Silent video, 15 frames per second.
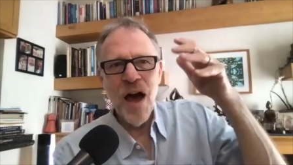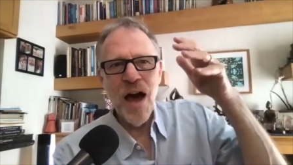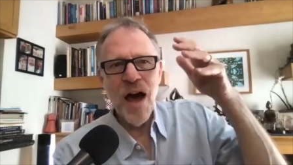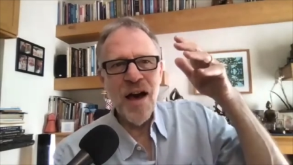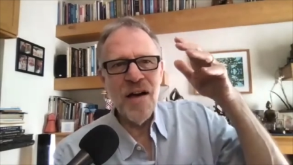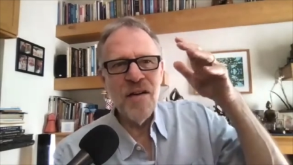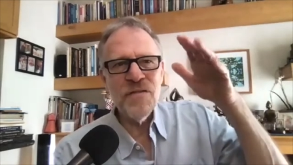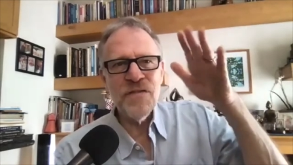
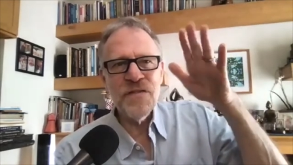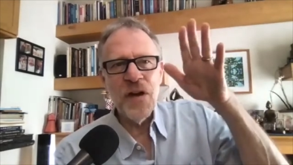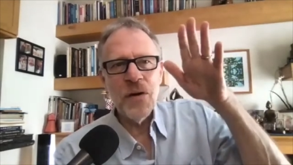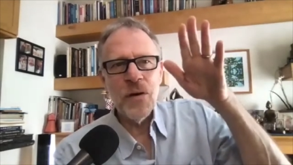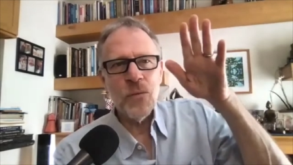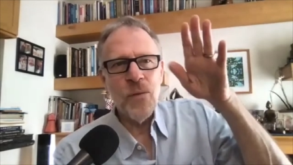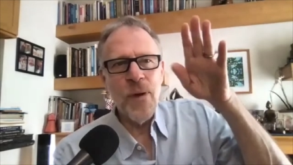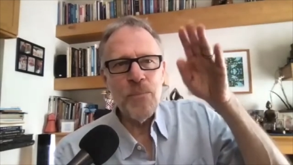of
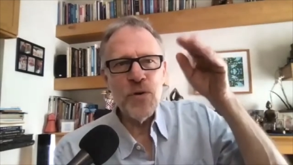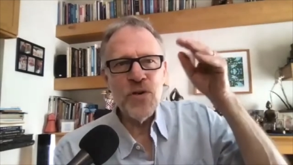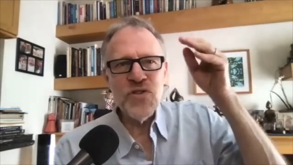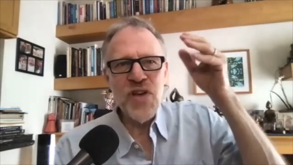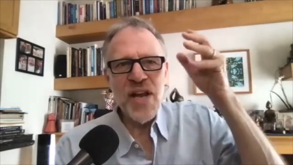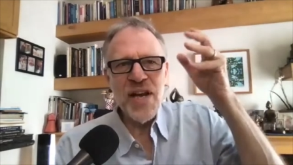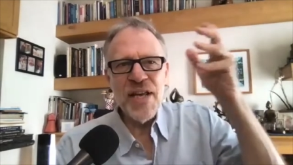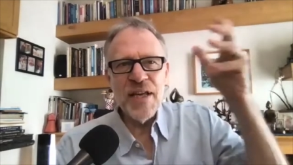
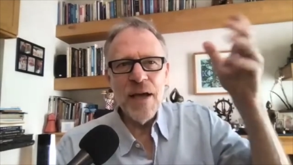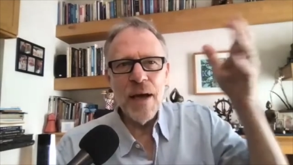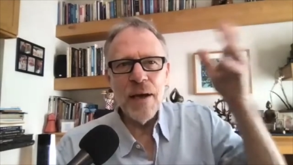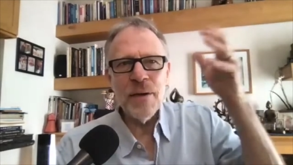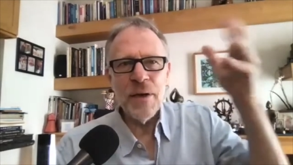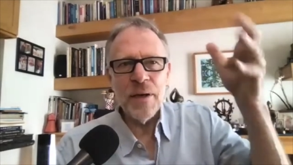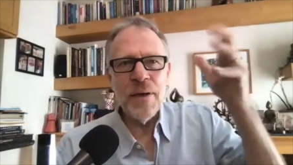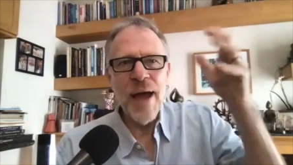representing, uh,
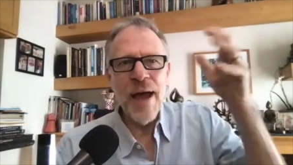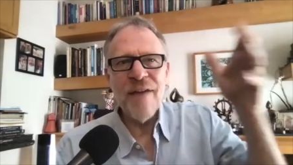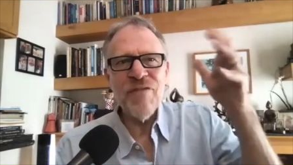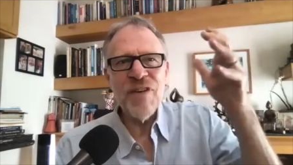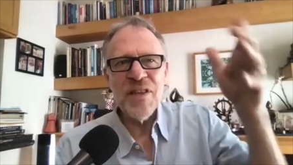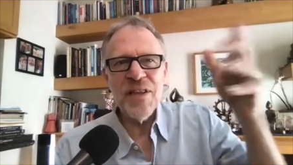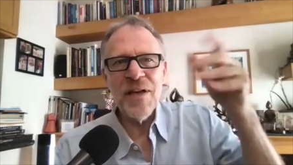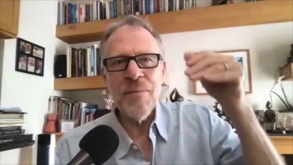
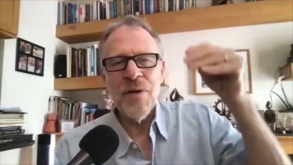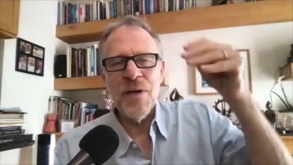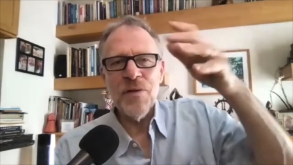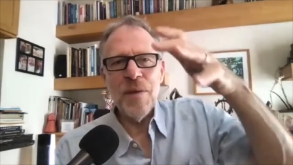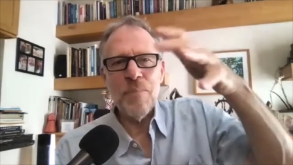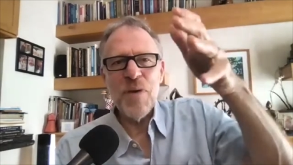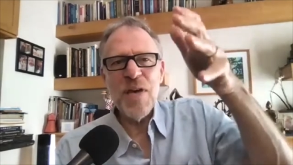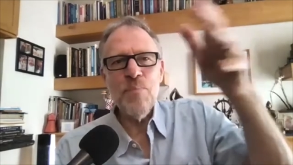having the,
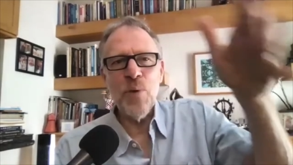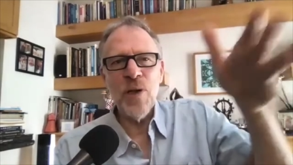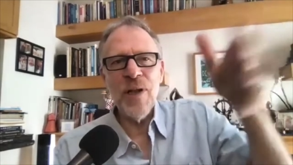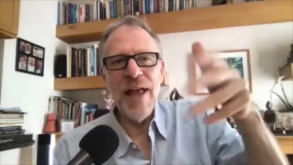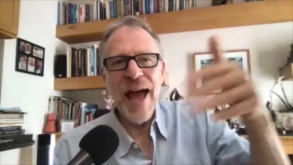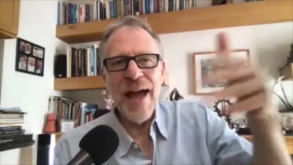the people